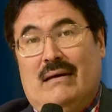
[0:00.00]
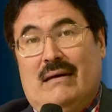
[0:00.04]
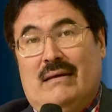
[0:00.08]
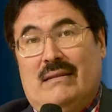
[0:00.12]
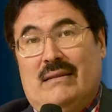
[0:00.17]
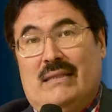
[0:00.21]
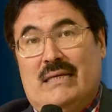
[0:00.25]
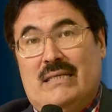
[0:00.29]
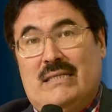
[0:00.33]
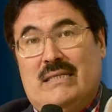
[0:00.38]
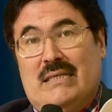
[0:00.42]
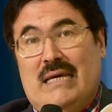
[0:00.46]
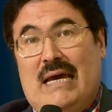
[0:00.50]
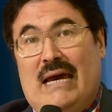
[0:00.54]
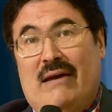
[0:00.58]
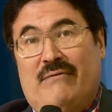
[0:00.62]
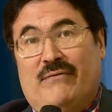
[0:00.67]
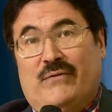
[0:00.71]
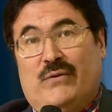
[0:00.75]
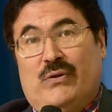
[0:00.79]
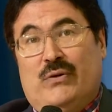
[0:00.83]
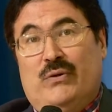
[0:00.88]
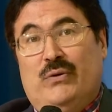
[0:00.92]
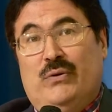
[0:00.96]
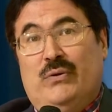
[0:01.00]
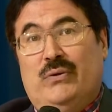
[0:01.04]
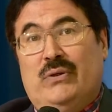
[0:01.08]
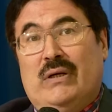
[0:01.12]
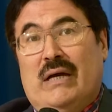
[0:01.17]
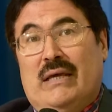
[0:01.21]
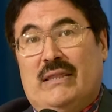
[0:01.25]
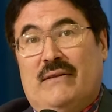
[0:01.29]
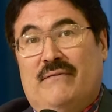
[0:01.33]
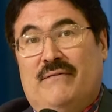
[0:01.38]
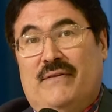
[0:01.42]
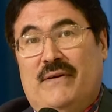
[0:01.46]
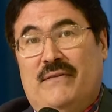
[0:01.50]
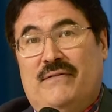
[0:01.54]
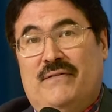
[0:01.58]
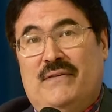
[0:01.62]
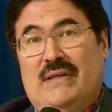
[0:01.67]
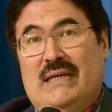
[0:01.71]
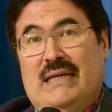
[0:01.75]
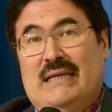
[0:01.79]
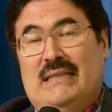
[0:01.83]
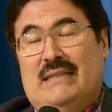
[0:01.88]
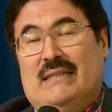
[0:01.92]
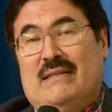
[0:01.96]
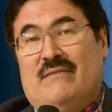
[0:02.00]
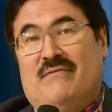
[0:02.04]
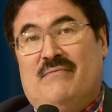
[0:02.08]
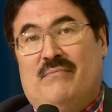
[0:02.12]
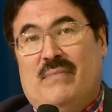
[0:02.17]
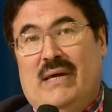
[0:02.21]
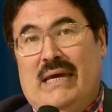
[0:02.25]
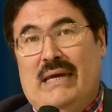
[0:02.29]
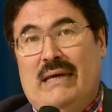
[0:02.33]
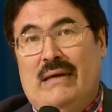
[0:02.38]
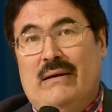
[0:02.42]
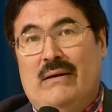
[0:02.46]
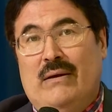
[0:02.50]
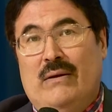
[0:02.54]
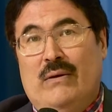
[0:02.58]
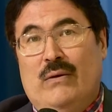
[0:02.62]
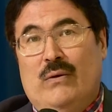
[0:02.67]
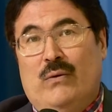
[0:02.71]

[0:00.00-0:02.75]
this afternoon on the 15th of May,